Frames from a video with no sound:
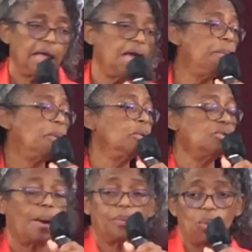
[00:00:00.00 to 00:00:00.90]
Hebrews
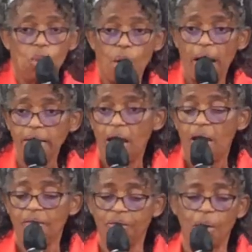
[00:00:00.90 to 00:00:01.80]
chapter
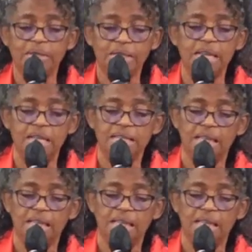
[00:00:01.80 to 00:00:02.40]
1, verse 10